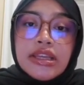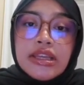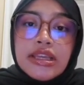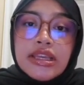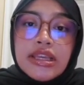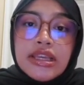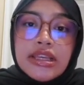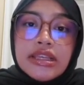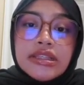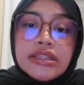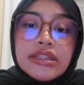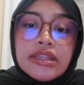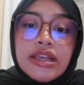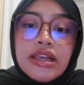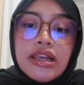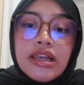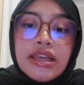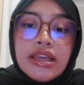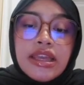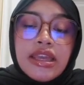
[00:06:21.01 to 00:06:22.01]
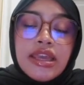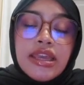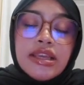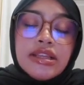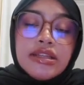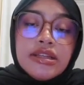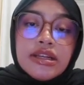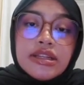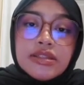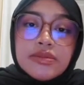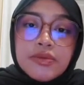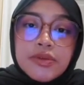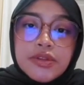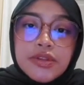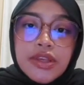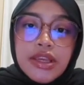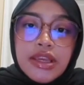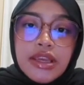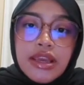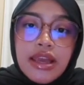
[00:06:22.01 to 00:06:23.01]
is A transpose
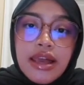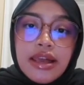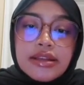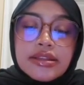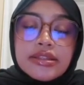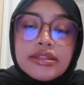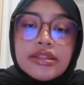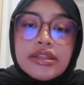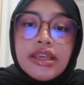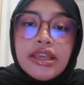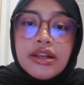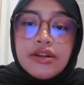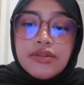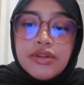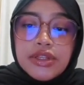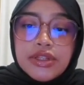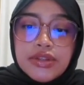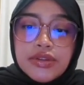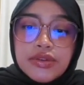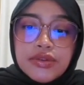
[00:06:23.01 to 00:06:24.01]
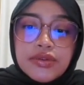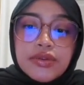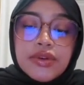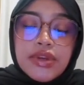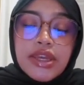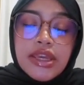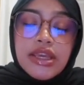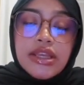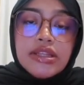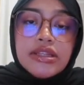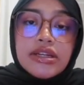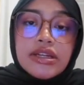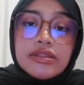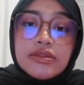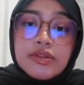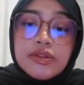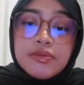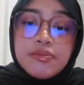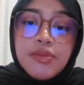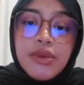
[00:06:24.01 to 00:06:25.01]
AX equal to A
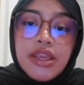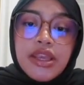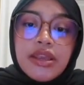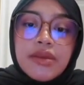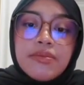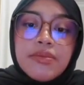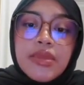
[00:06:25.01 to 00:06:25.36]
transpose B.